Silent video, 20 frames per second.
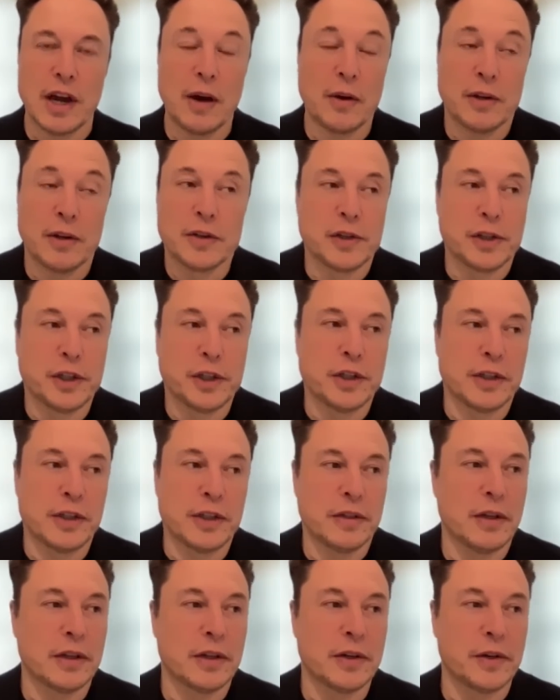I would literally
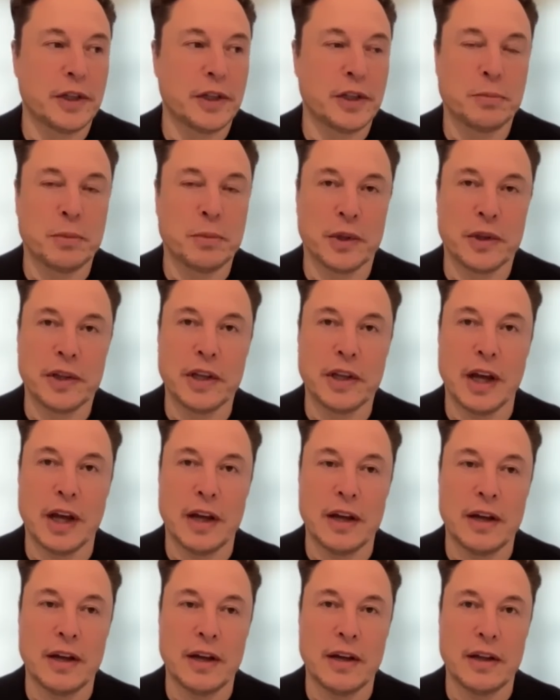literally just put the
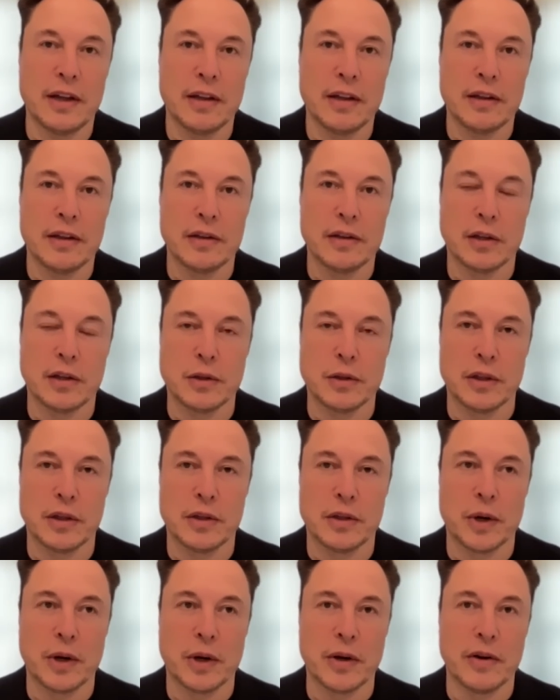uh, the,
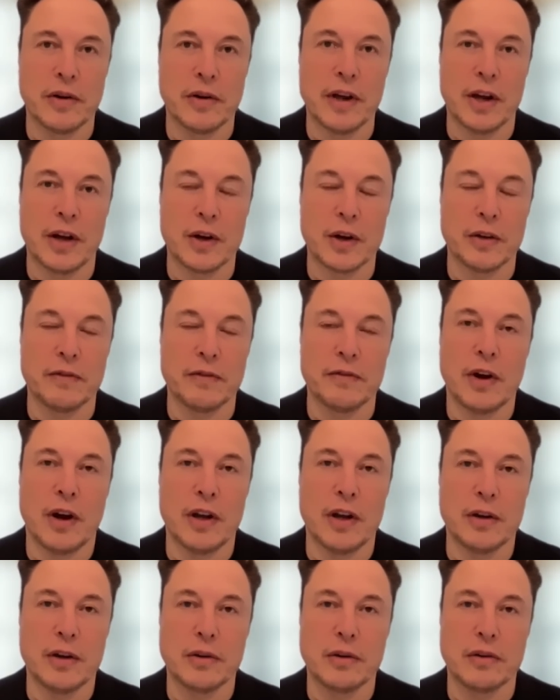the, Twitter algorithm
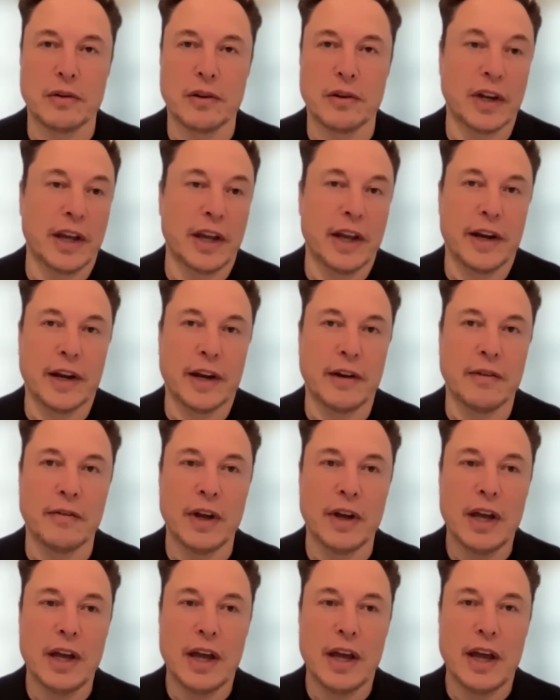on on
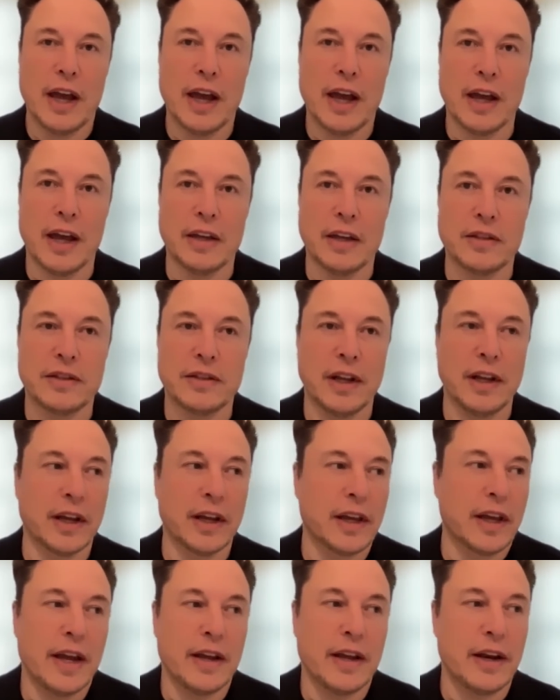GitHub and say
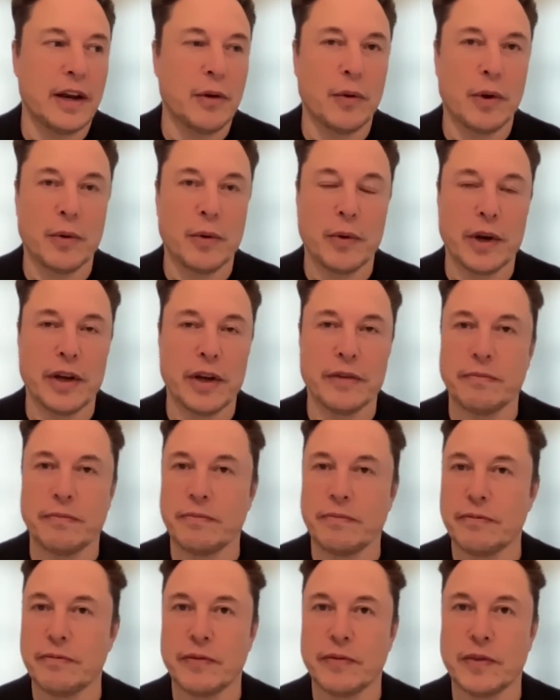like, hey, anyone want to
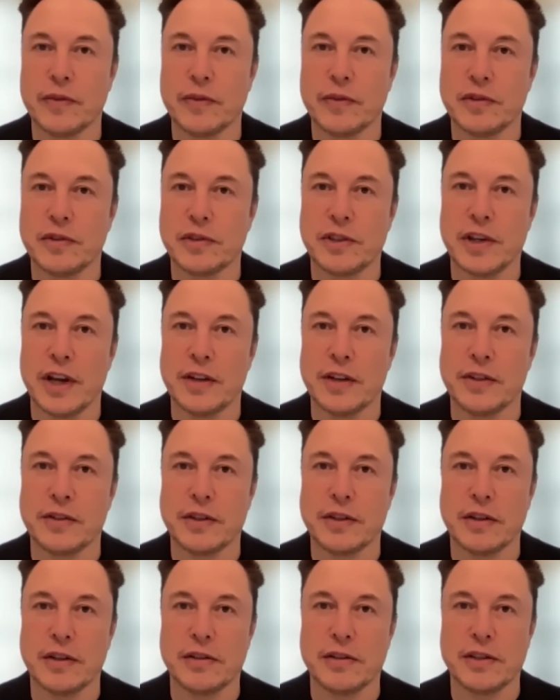
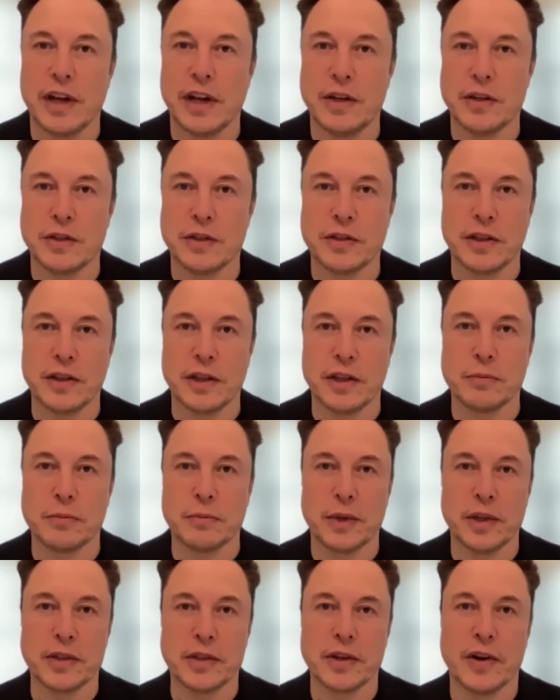suggest changes to this?
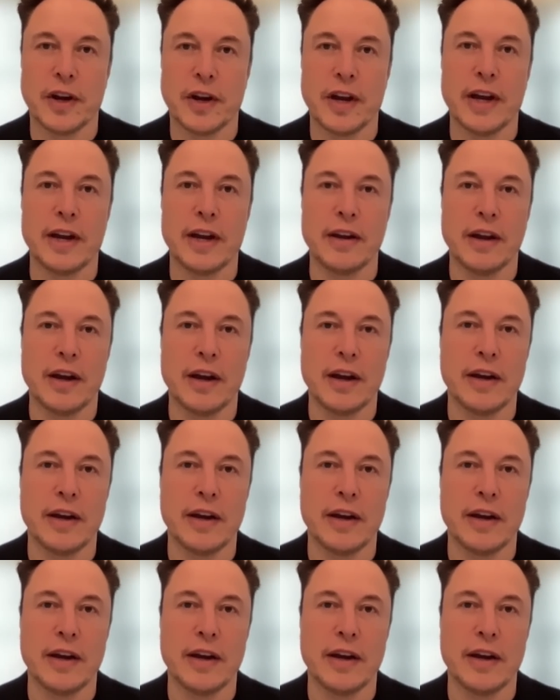Please go ahead.